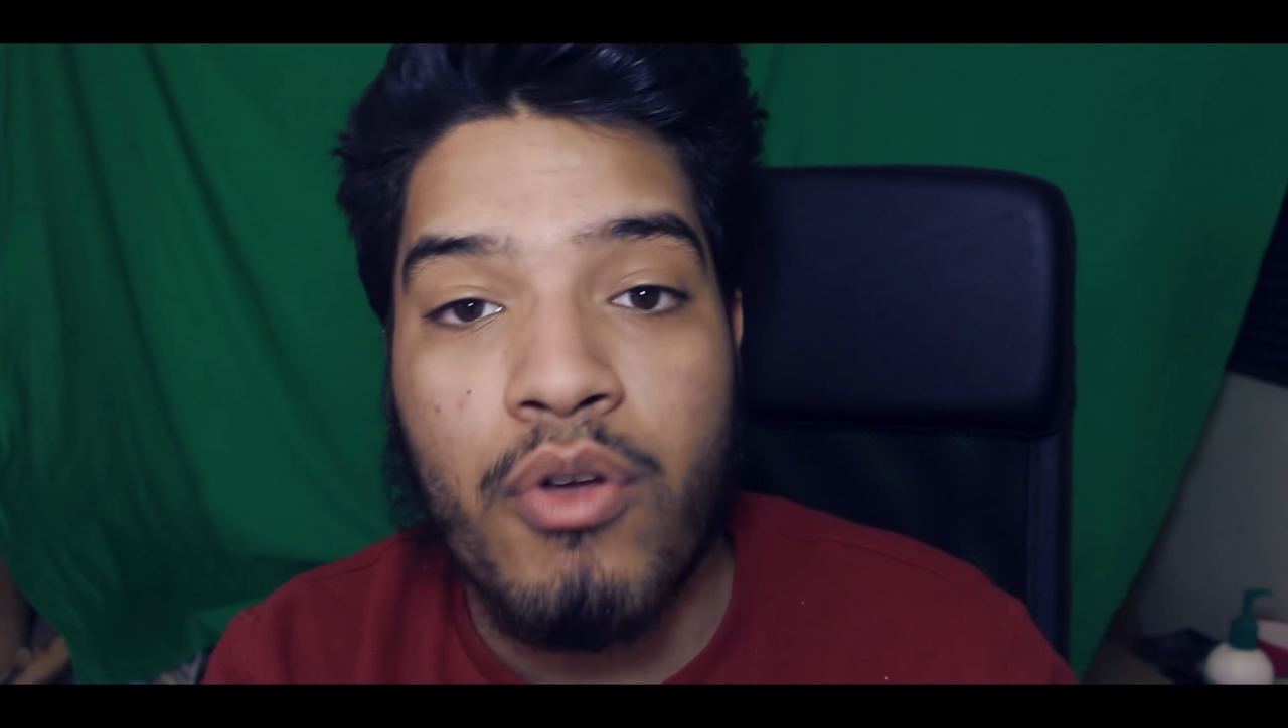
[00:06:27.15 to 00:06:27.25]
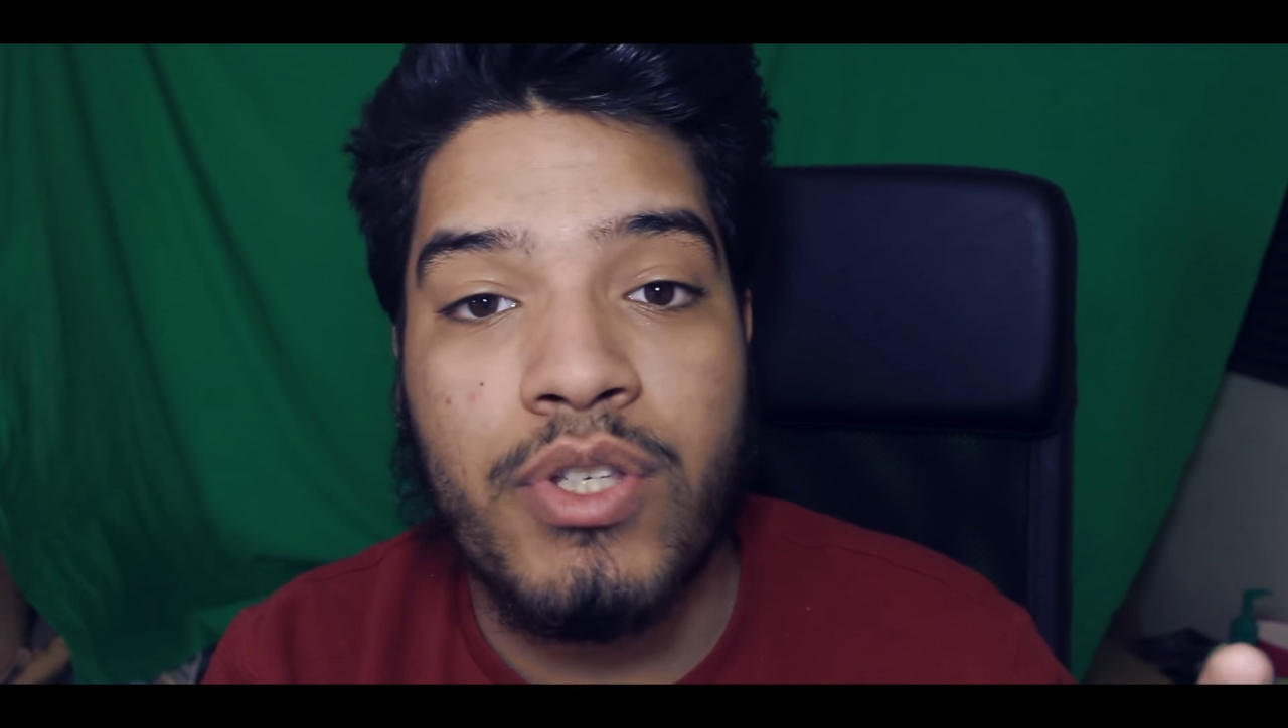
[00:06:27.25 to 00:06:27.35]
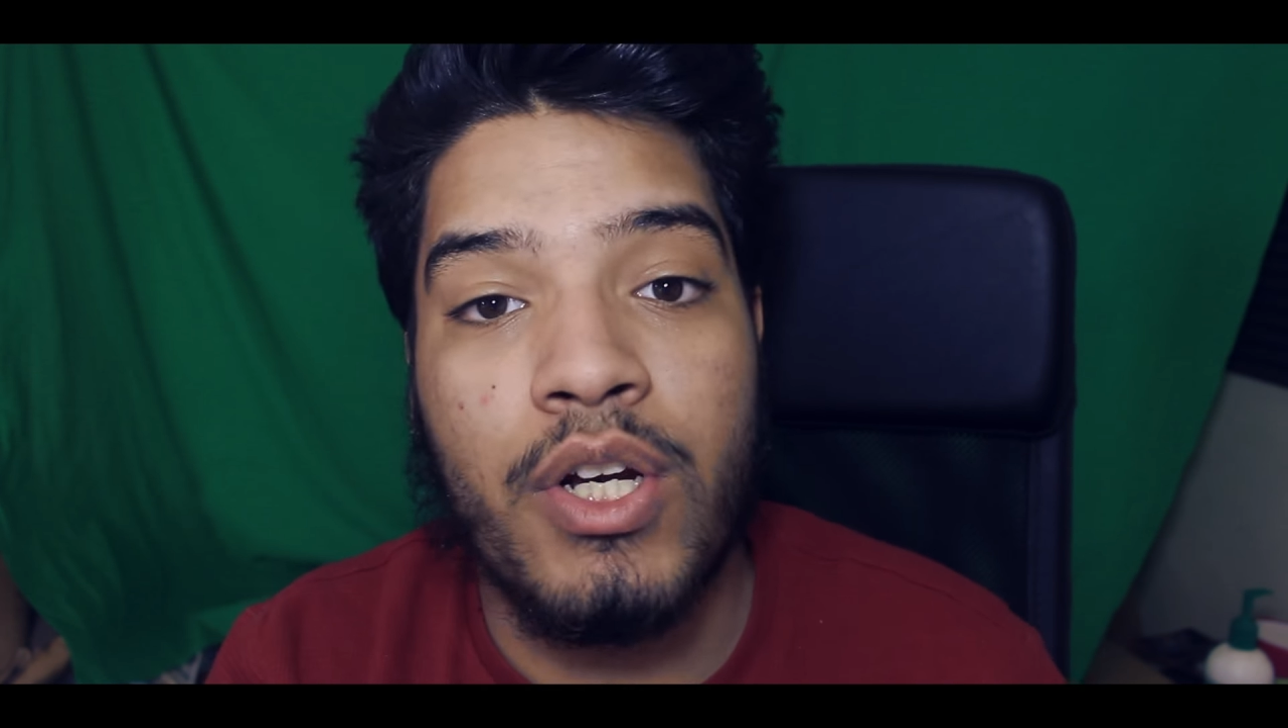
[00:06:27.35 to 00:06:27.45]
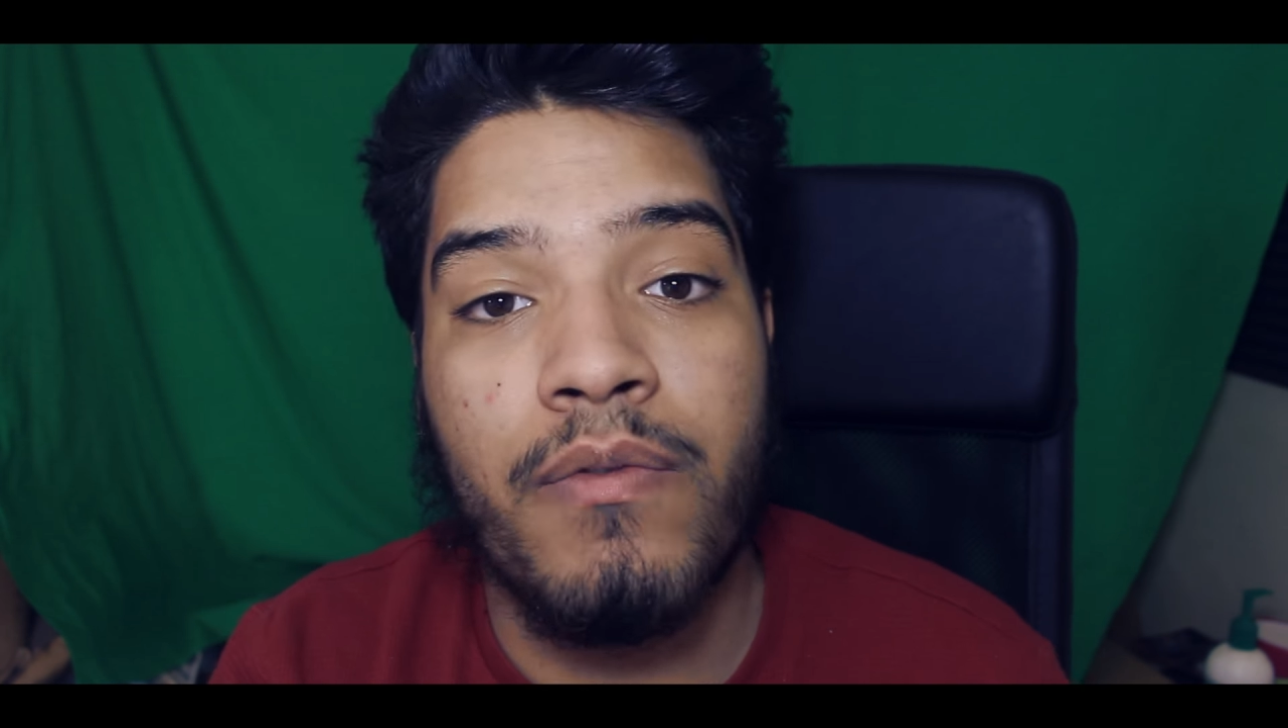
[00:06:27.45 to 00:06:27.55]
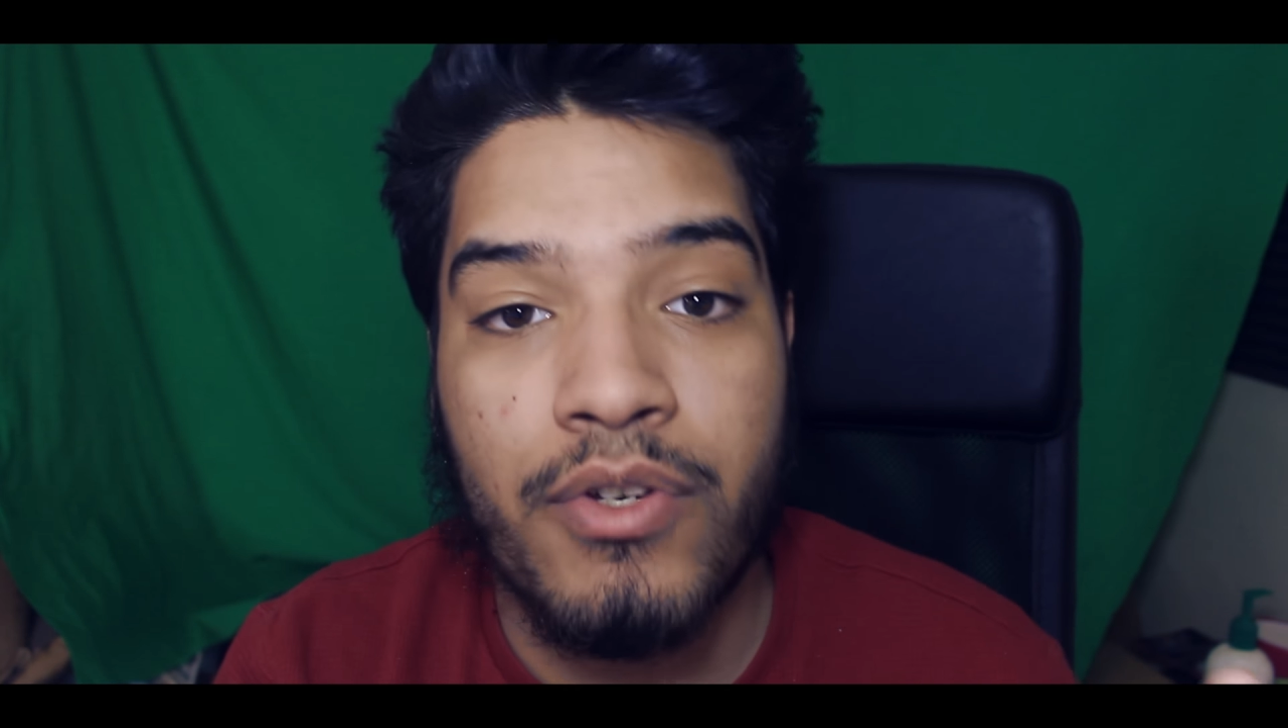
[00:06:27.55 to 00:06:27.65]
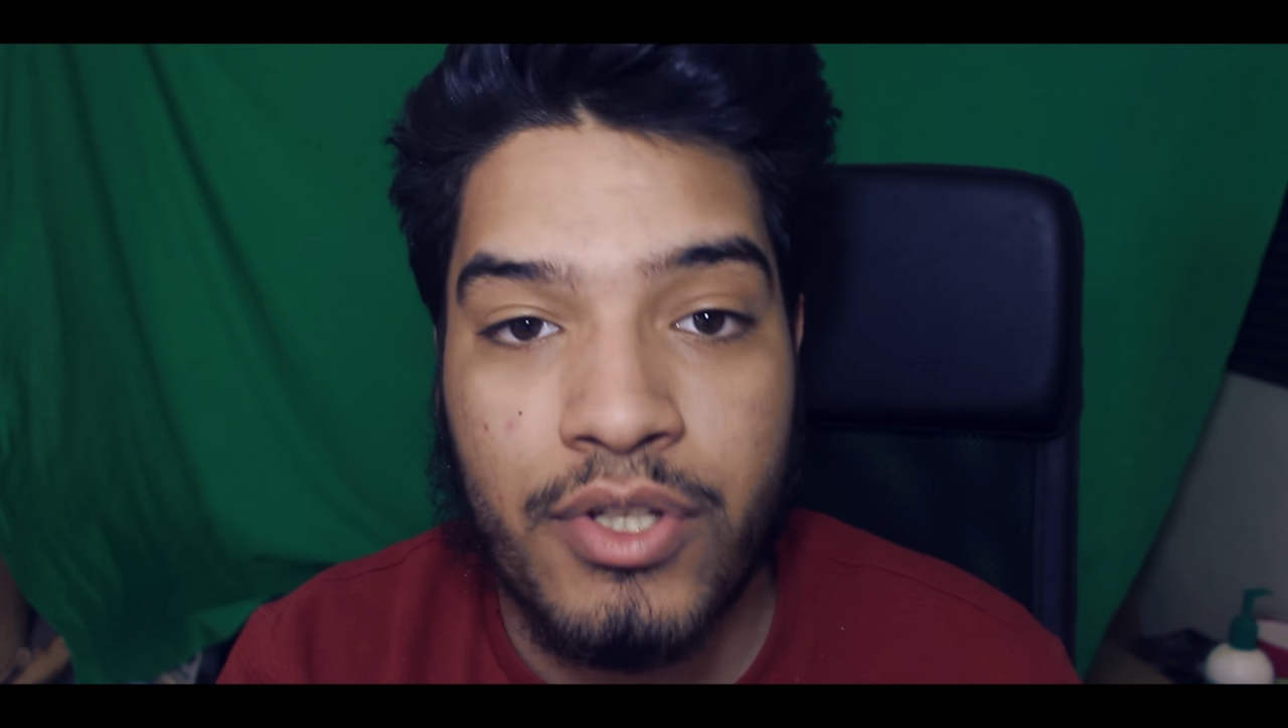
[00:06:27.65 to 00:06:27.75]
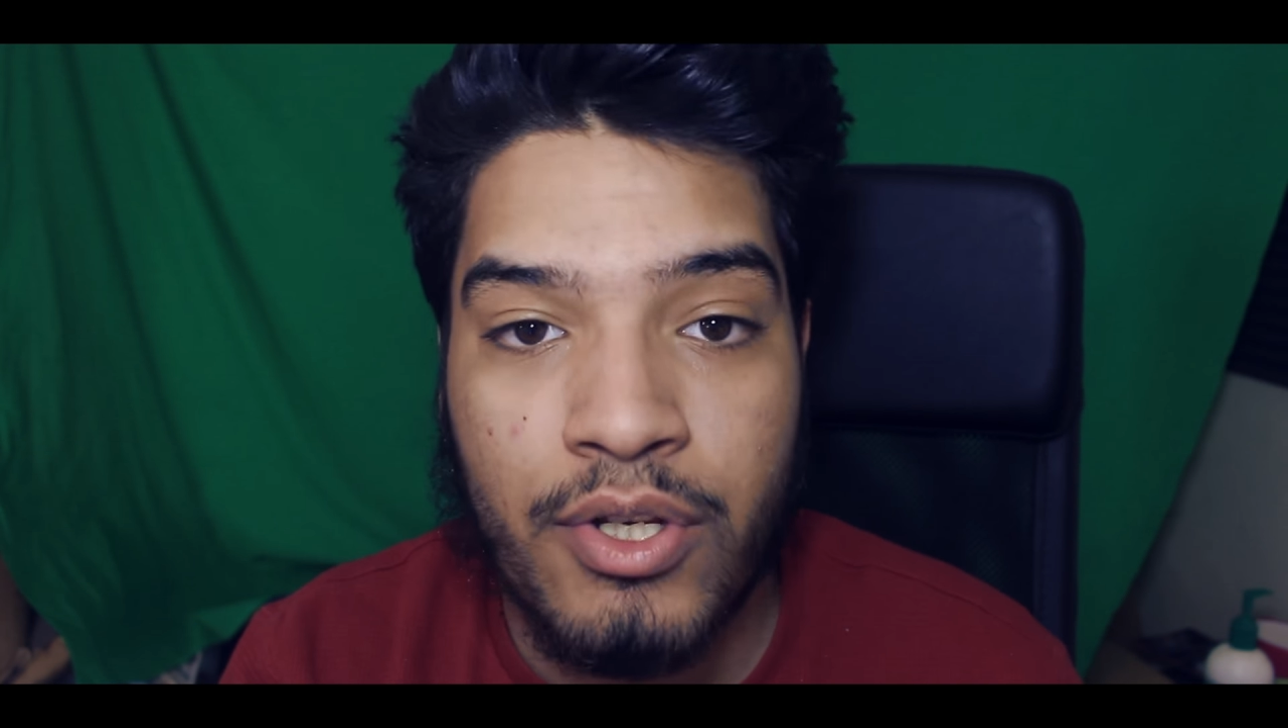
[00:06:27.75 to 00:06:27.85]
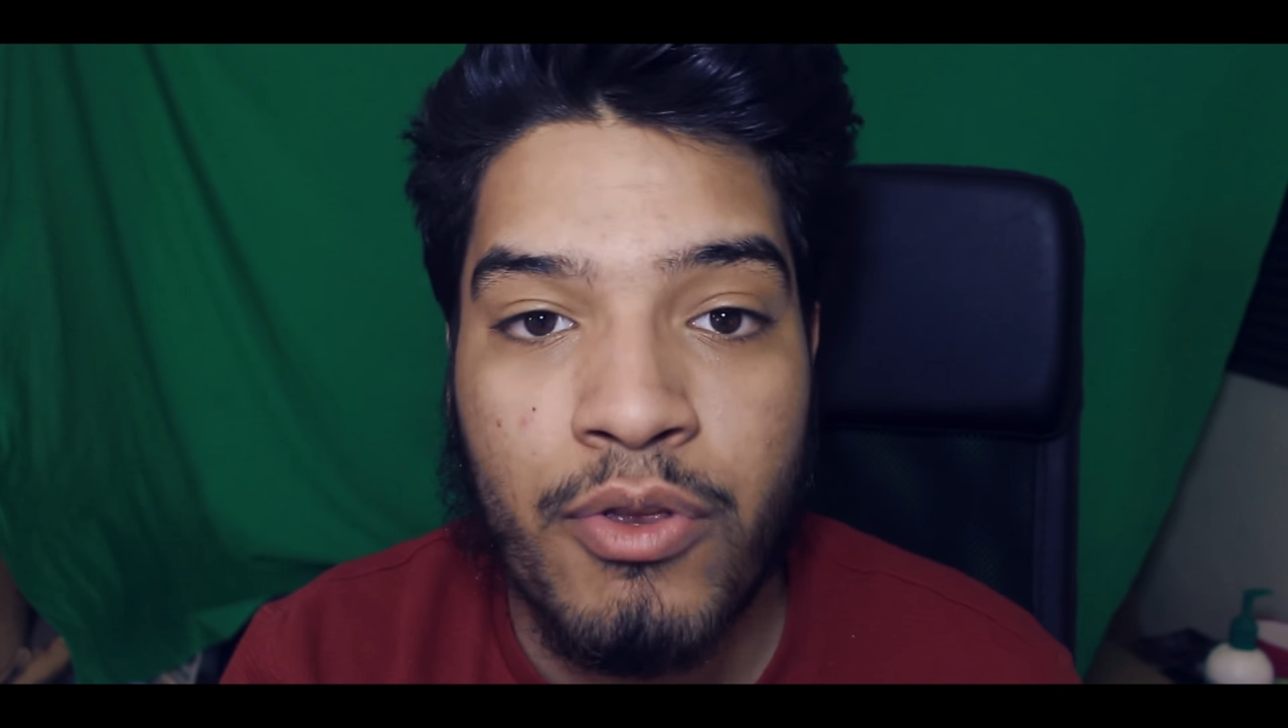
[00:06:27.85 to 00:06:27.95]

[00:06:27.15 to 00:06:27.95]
Xenoverse 2.